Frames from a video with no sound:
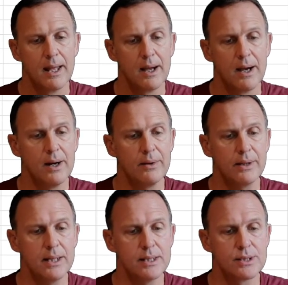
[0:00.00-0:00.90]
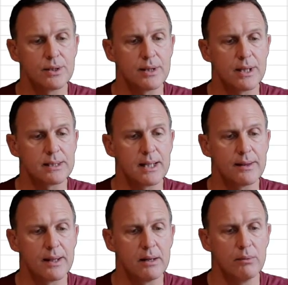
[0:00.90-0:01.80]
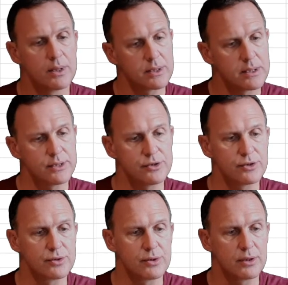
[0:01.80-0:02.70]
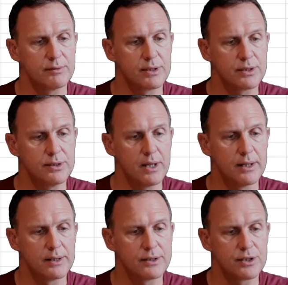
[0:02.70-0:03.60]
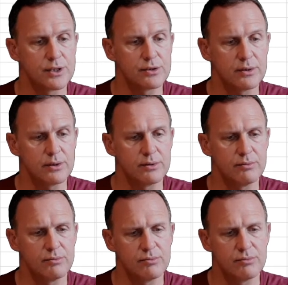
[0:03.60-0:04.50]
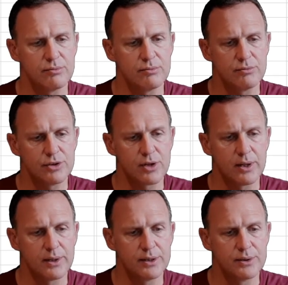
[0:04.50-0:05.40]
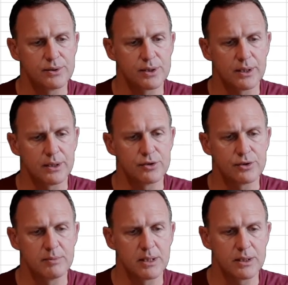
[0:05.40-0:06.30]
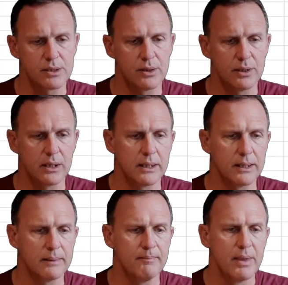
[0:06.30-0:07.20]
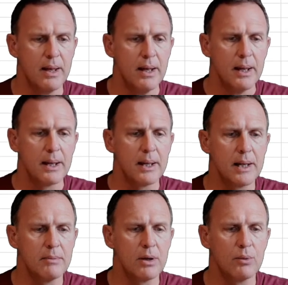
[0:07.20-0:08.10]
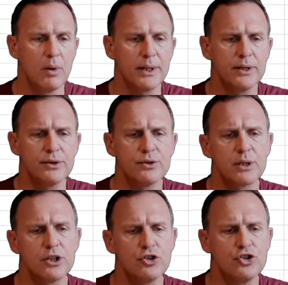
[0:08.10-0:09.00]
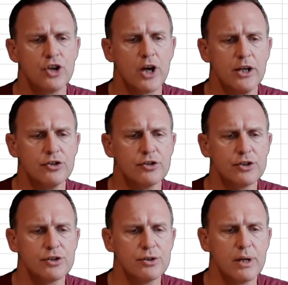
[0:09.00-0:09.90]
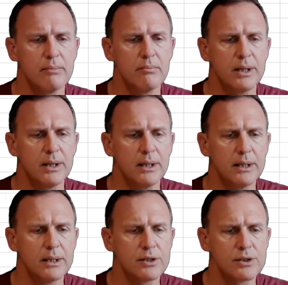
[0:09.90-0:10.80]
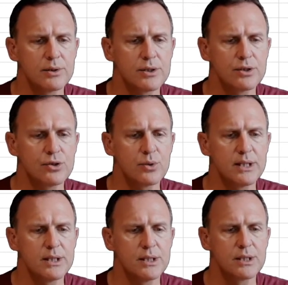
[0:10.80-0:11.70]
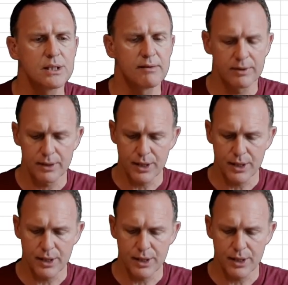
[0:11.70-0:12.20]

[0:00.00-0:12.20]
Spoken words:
Okay, so that's how that works. Let's just give it another test. So I'm going to just hide those again just to make it slightly cleaner. What we're going to do is we're going to change this number here so it's the 27th.